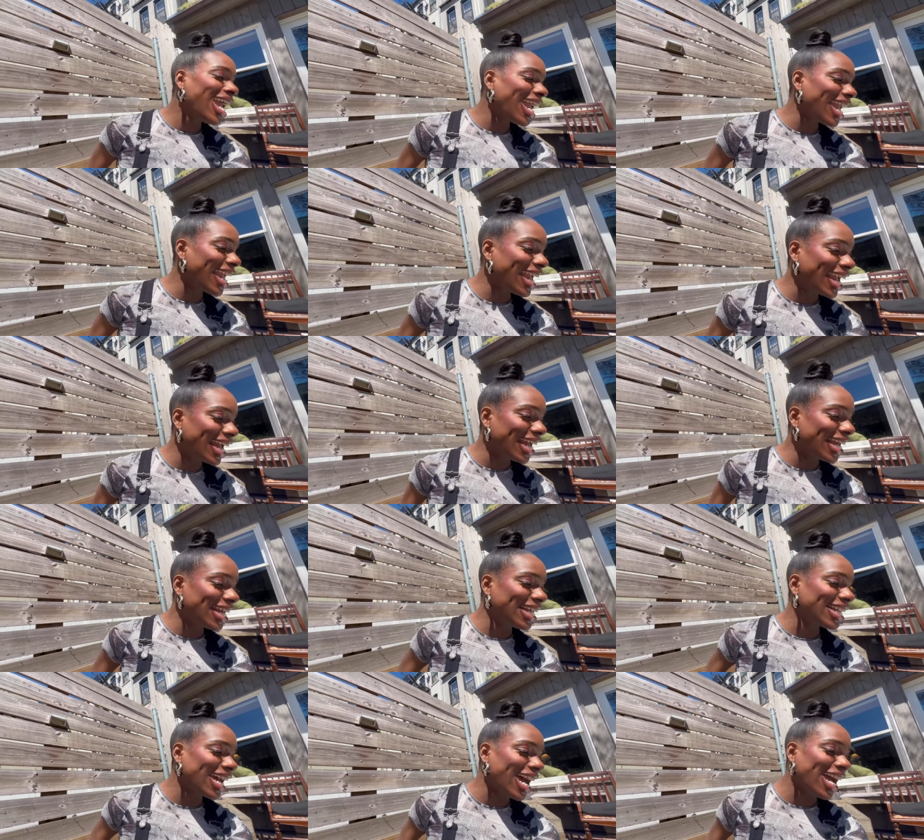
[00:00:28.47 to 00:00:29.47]

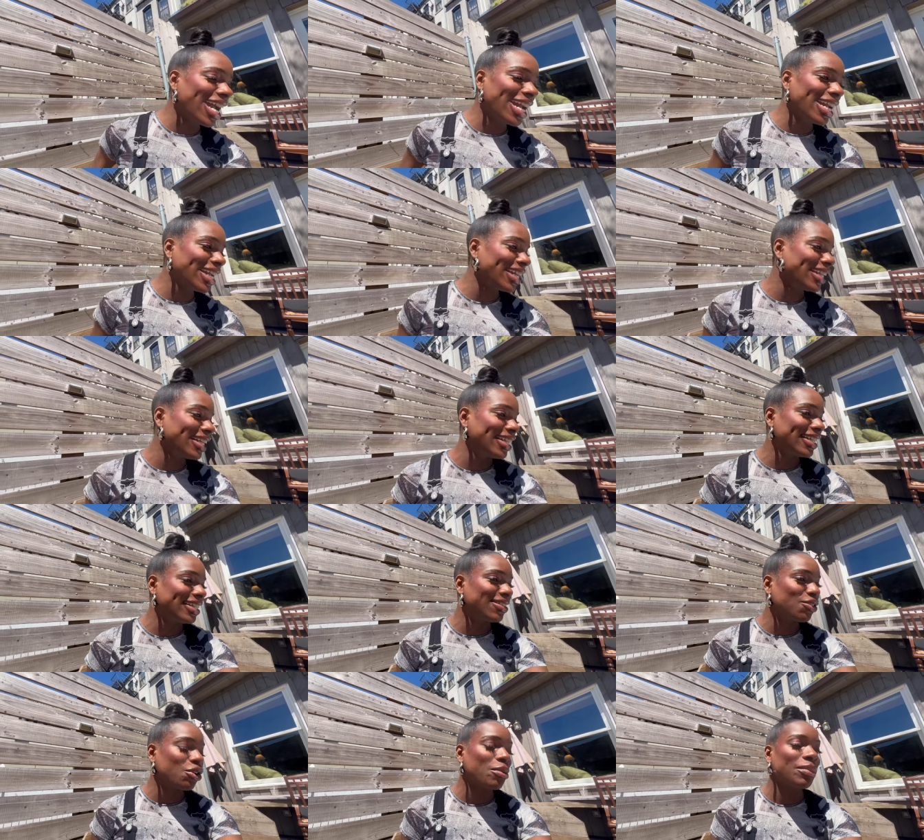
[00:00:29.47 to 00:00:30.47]
and I
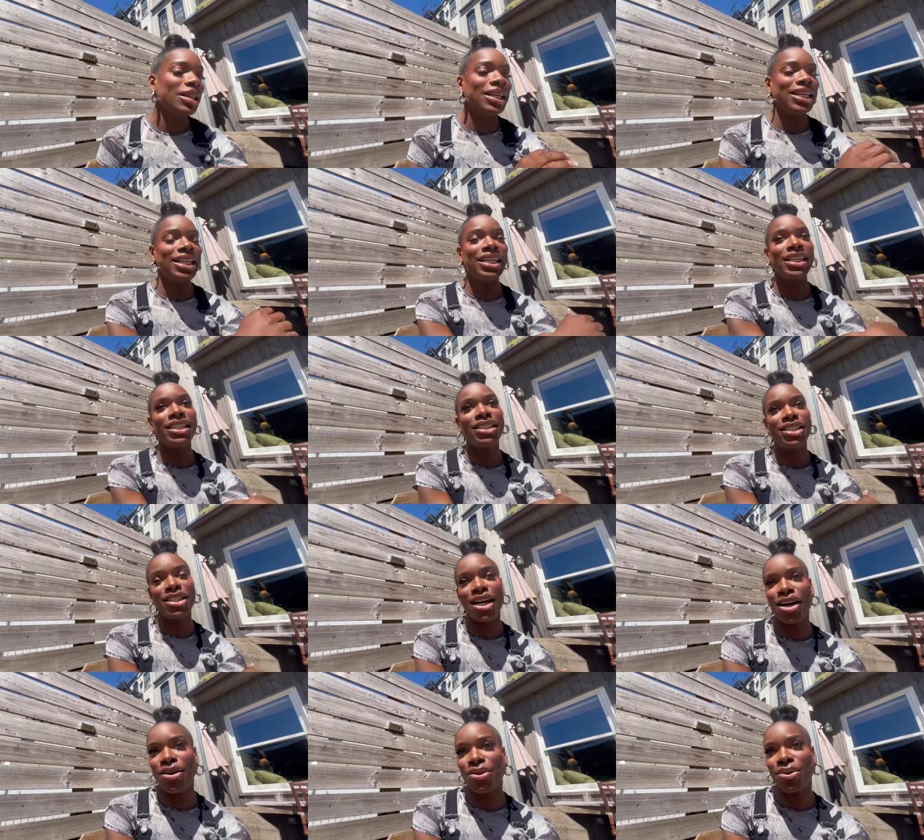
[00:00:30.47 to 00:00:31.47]
normally
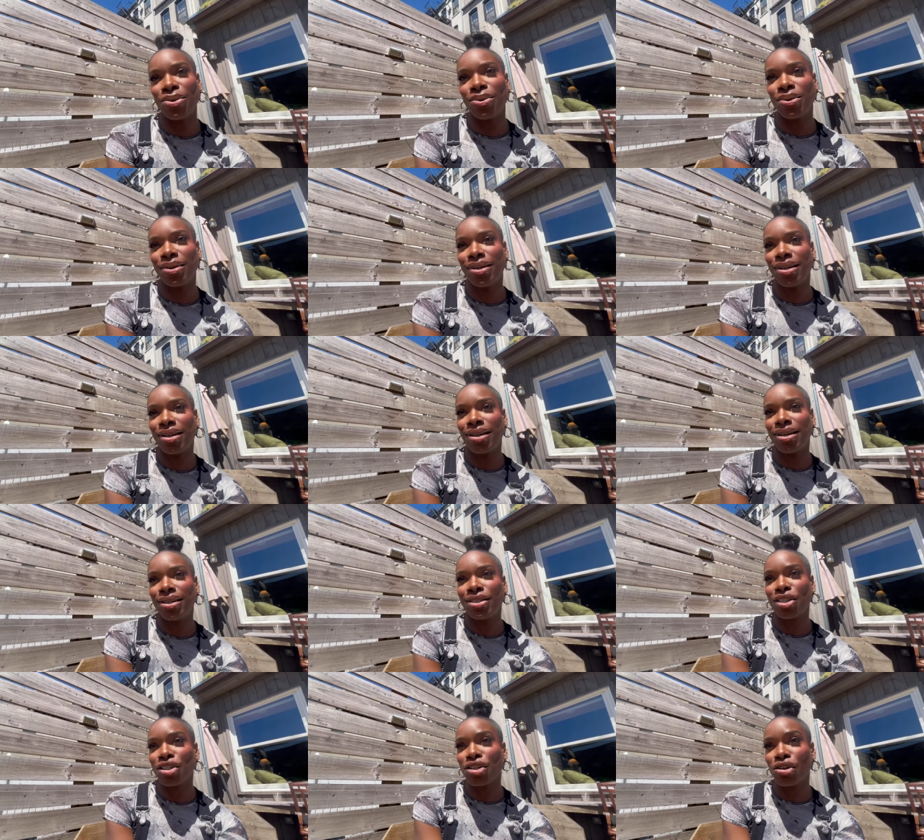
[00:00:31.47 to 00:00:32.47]
don't
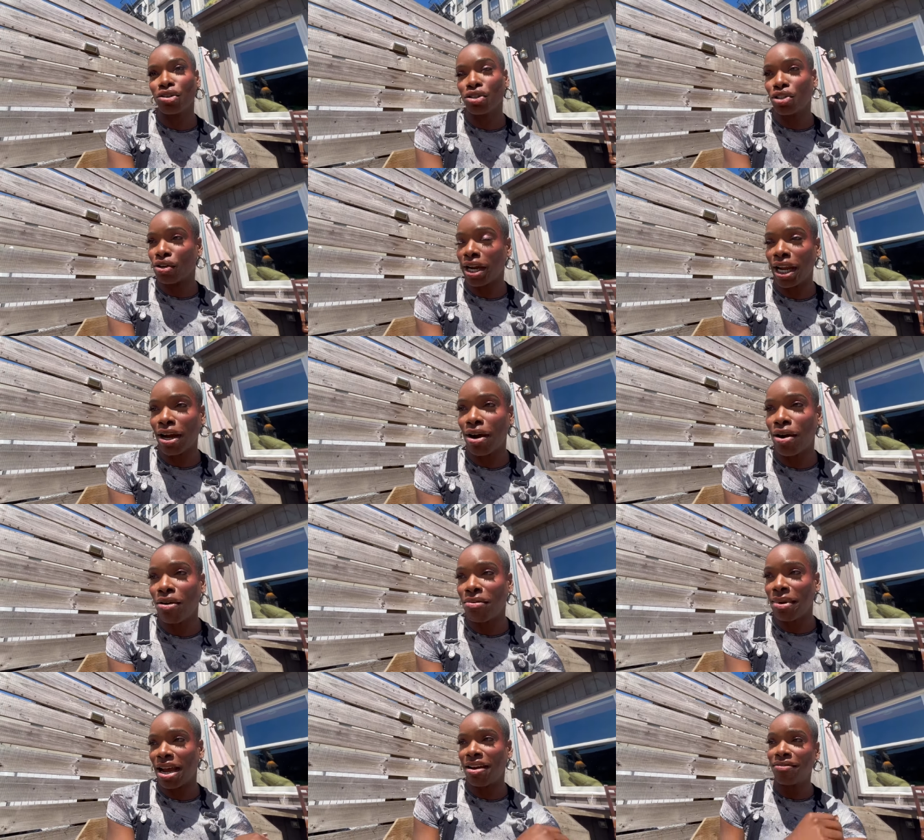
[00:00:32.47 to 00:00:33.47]
just go straight
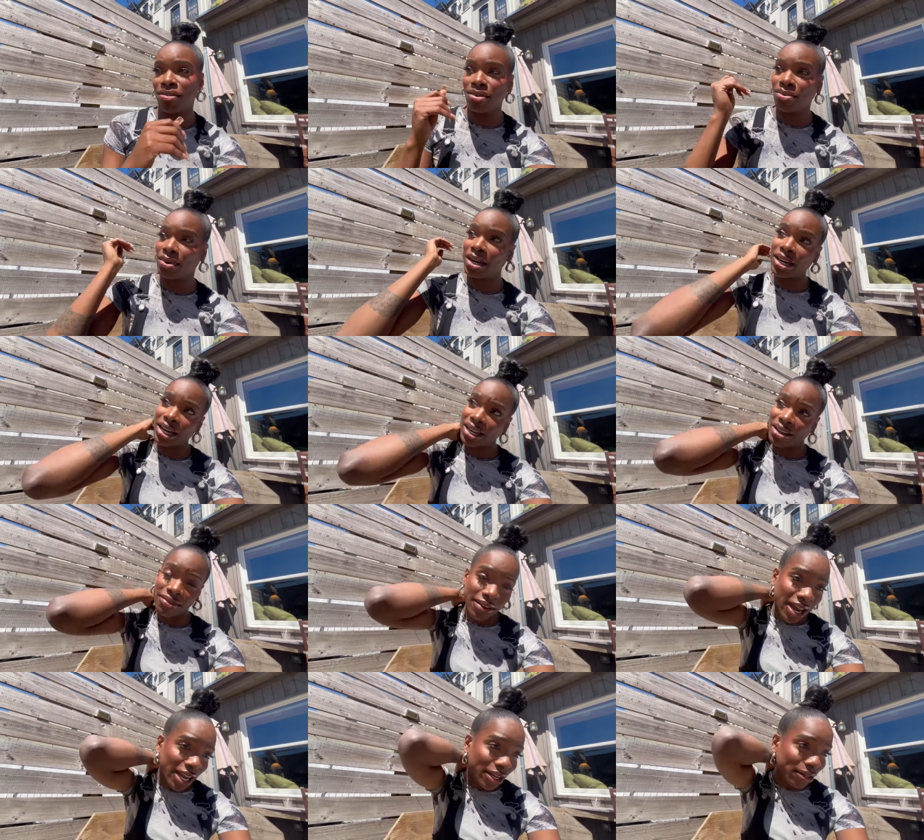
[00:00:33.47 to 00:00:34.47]
home after work. And if
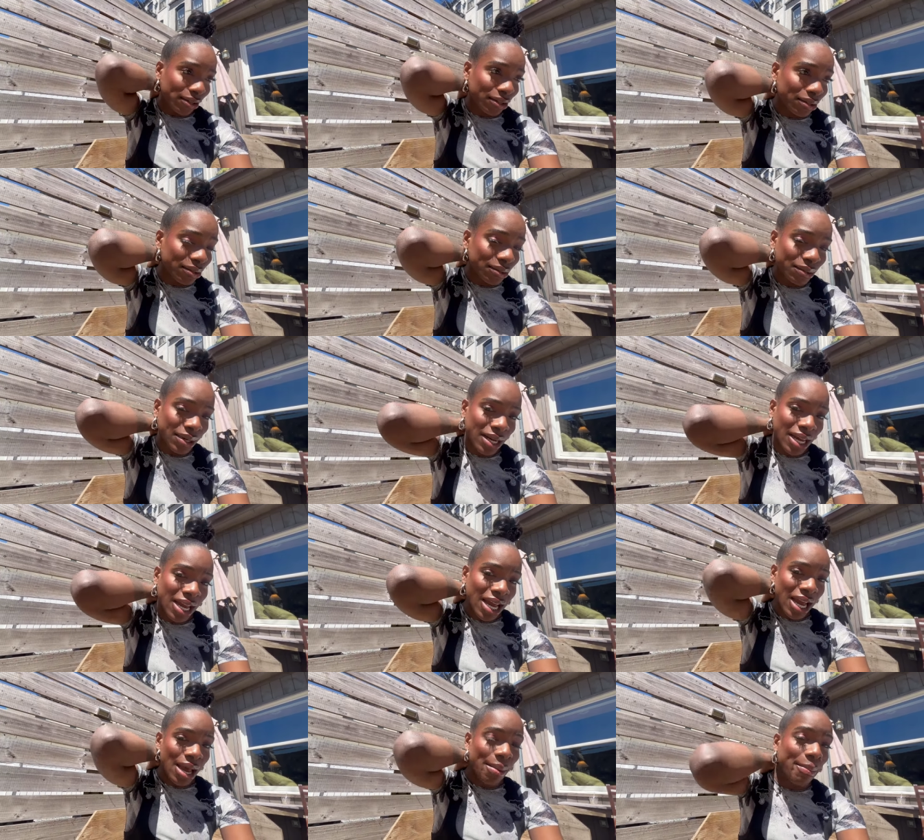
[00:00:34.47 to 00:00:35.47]
I do,
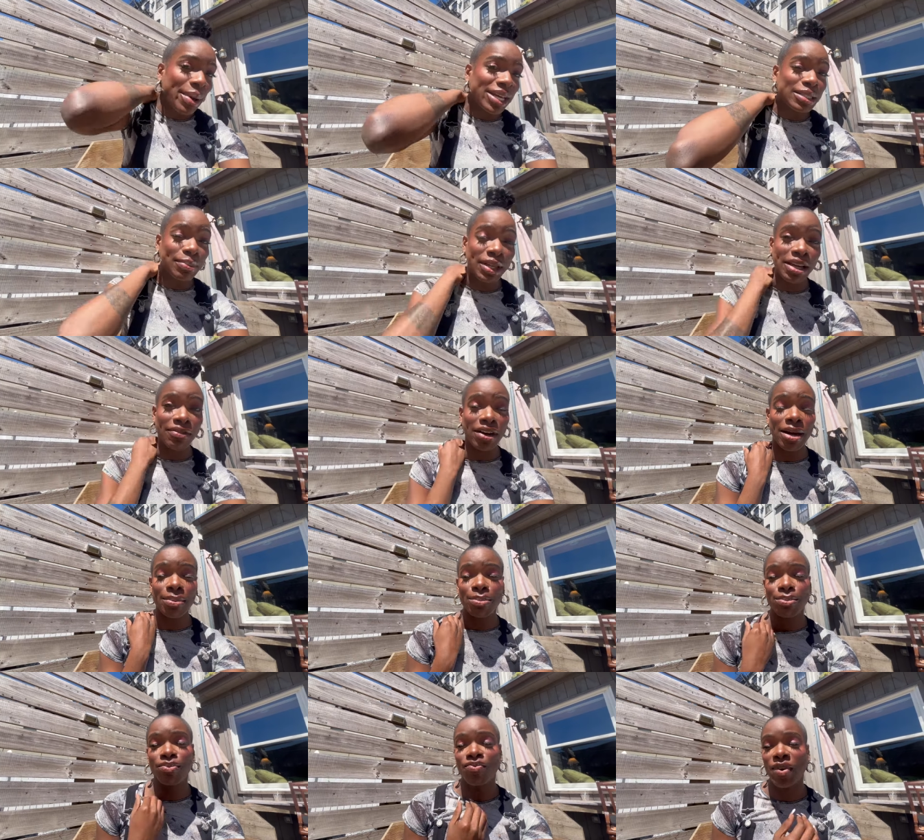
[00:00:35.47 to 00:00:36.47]
best believe
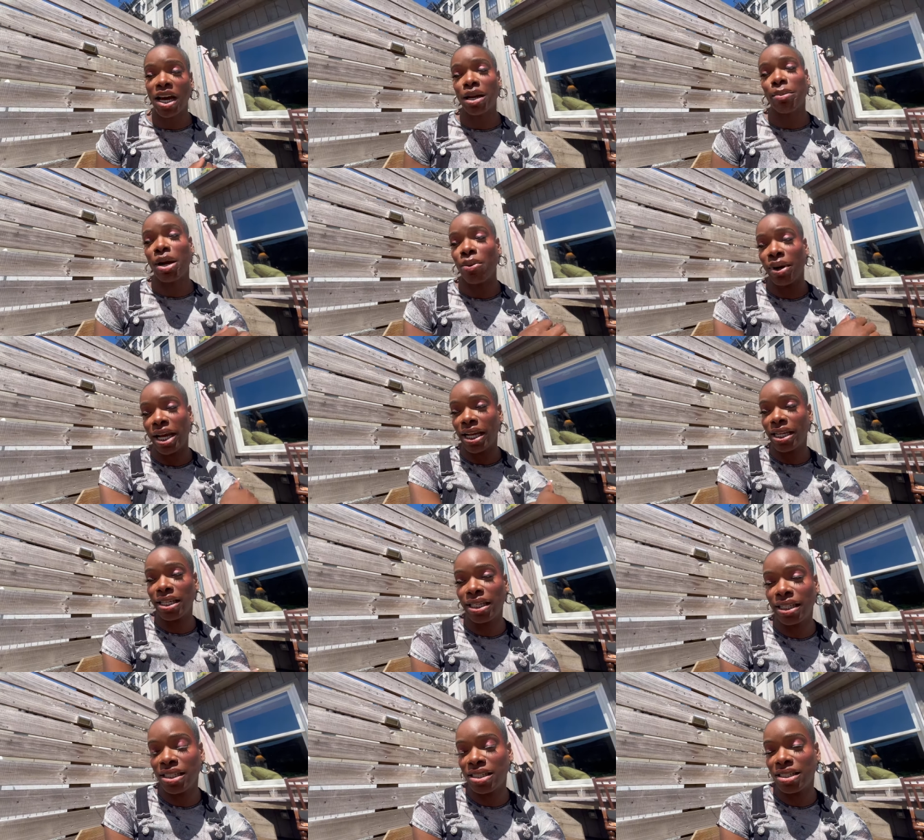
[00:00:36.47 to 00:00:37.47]
I'm finding my way
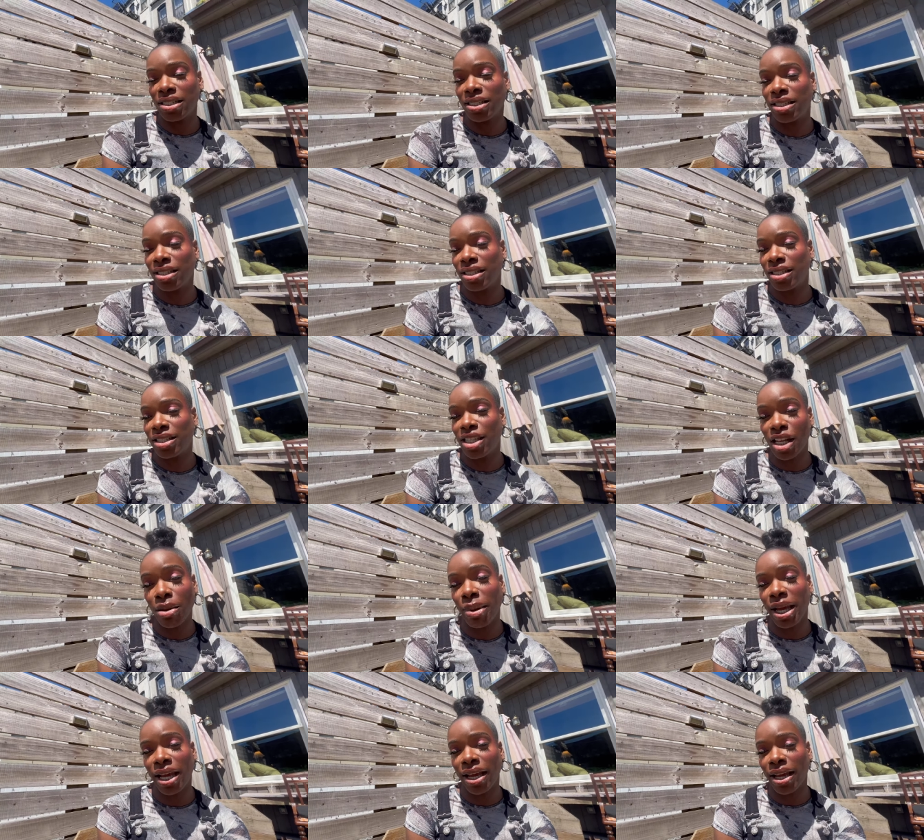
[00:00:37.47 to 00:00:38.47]
to the
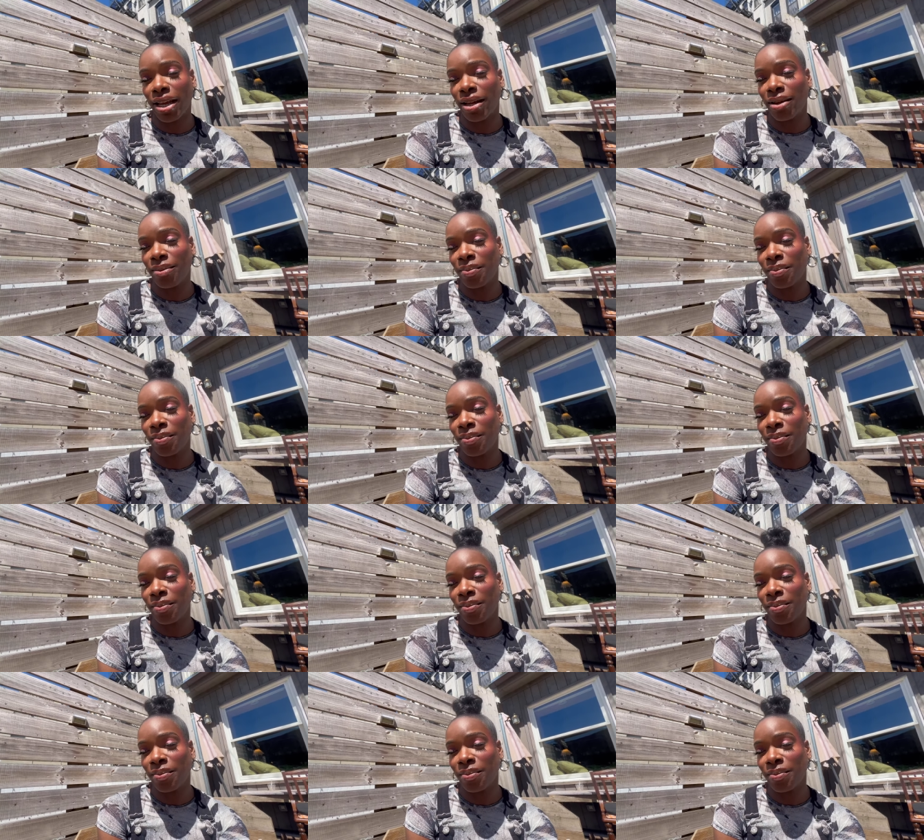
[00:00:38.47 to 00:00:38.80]
bed